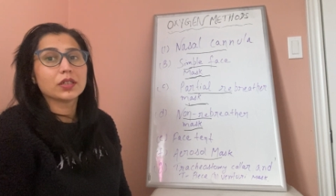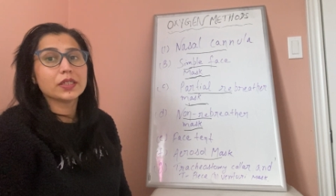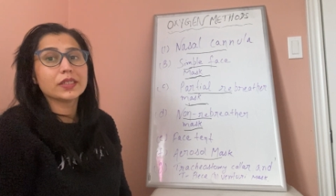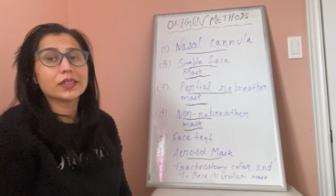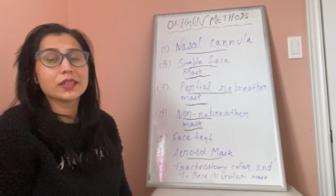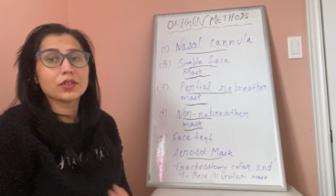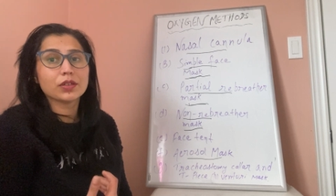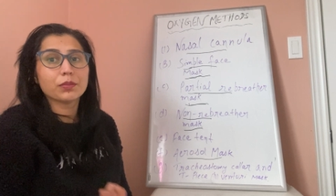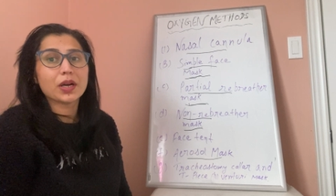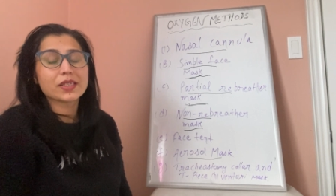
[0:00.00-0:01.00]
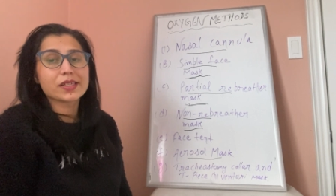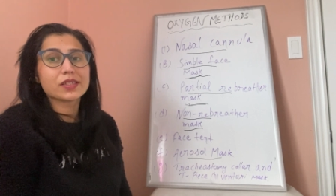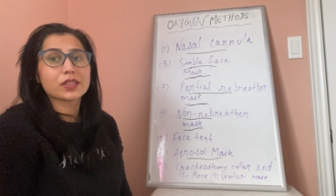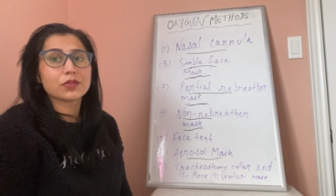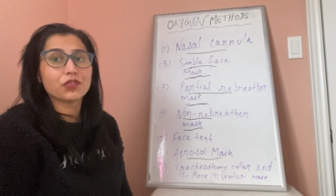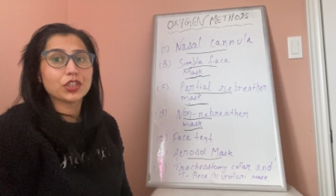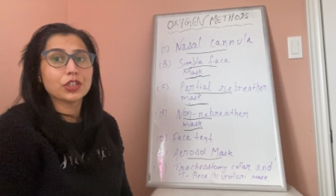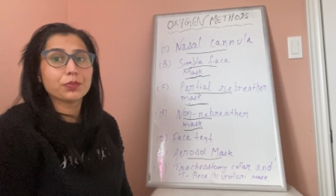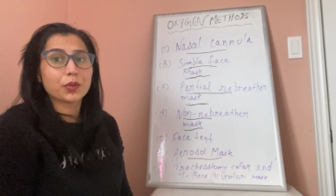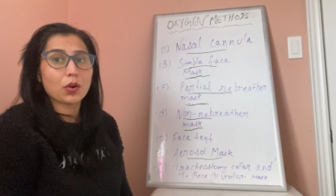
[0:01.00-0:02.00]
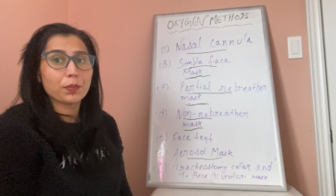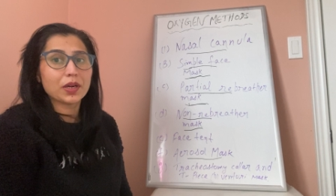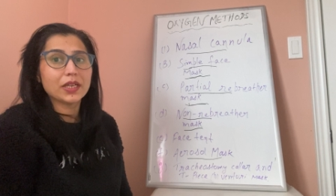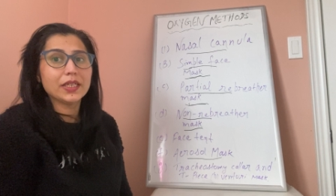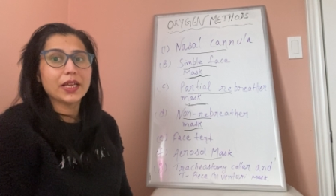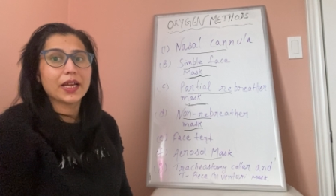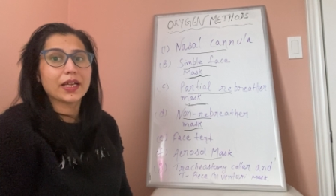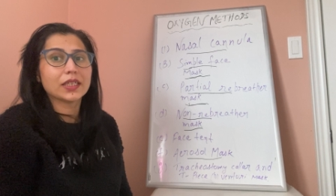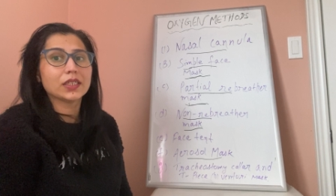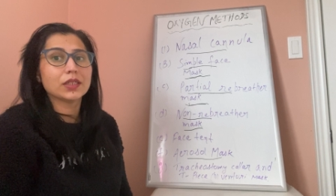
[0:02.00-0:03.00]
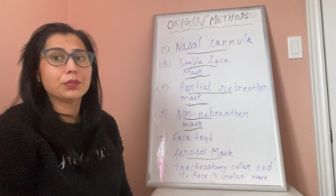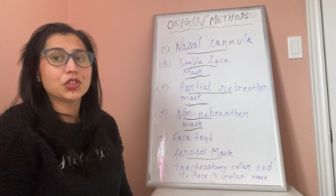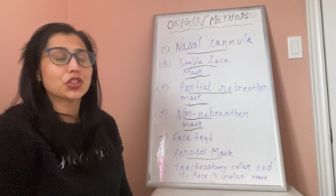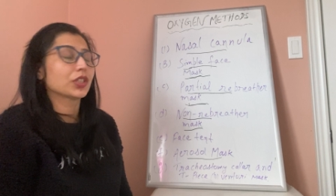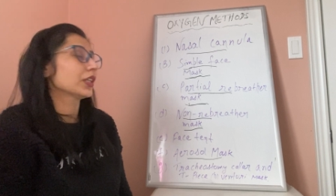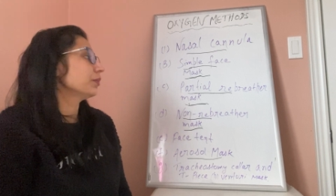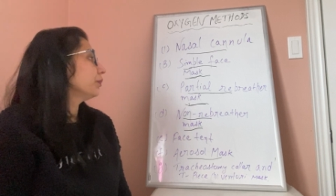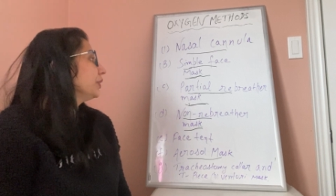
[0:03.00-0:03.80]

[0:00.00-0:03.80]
is mask is fitted properly, and patient can